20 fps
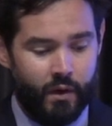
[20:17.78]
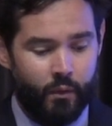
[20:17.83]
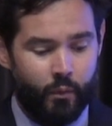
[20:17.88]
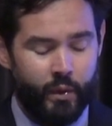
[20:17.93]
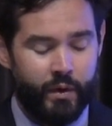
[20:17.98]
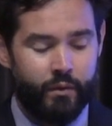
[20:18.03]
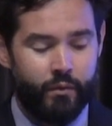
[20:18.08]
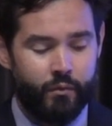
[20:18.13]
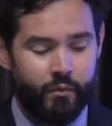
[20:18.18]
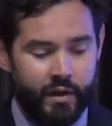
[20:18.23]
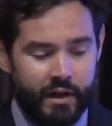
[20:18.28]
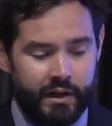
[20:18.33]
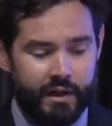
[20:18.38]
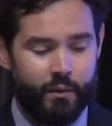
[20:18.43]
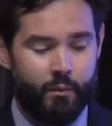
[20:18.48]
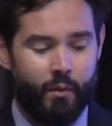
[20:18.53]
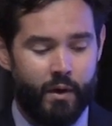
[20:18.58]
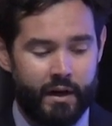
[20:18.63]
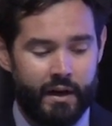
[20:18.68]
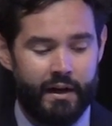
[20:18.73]
We really
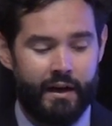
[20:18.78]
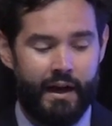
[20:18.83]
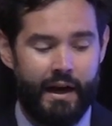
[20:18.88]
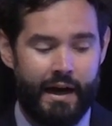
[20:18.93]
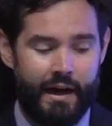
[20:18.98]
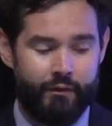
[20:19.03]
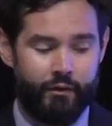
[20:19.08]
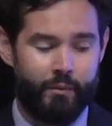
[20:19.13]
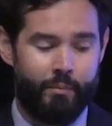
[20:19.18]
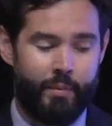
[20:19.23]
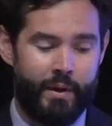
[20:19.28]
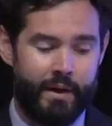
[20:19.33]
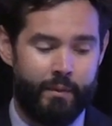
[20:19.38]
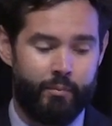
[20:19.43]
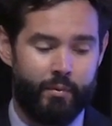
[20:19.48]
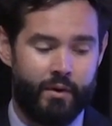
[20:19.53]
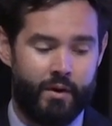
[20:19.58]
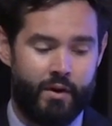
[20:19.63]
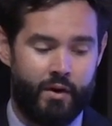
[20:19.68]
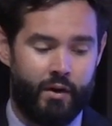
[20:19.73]
wanted to have a
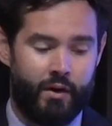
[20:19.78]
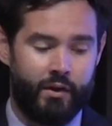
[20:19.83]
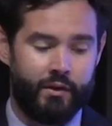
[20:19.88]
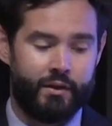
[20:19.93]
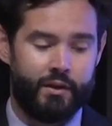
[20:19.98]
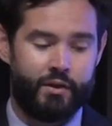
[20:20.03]
paper called